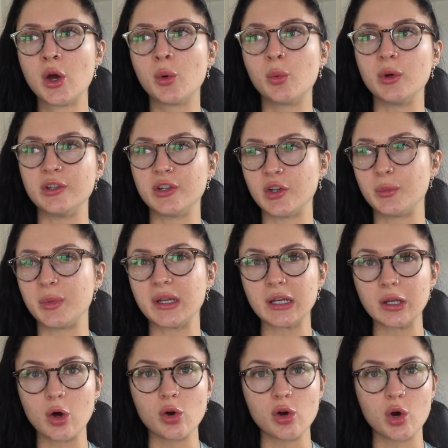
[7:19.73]
which has
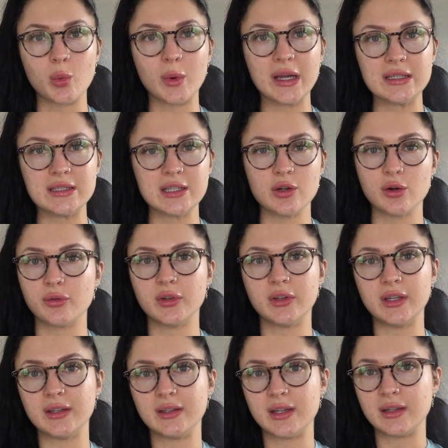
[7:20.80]
been long awaited
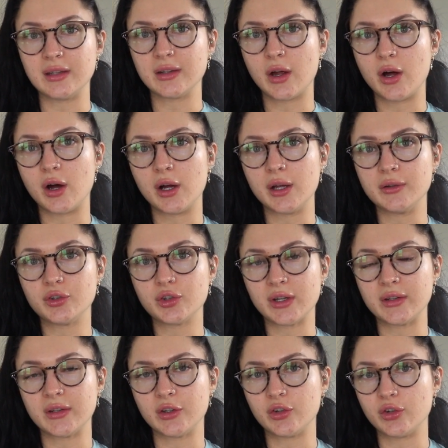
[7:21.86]
obviously since I
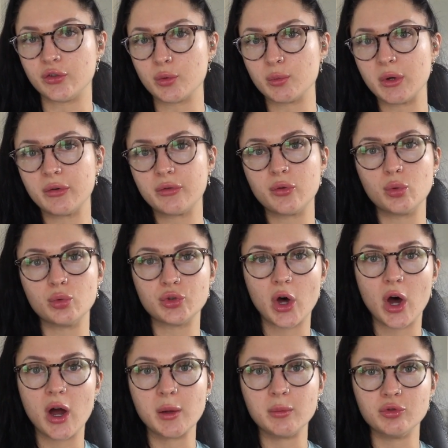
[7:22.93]
transitioned from my
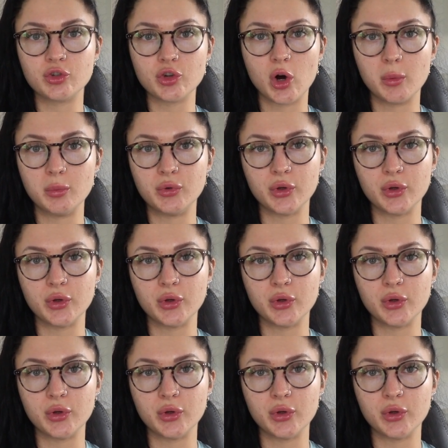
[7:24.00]
full-time job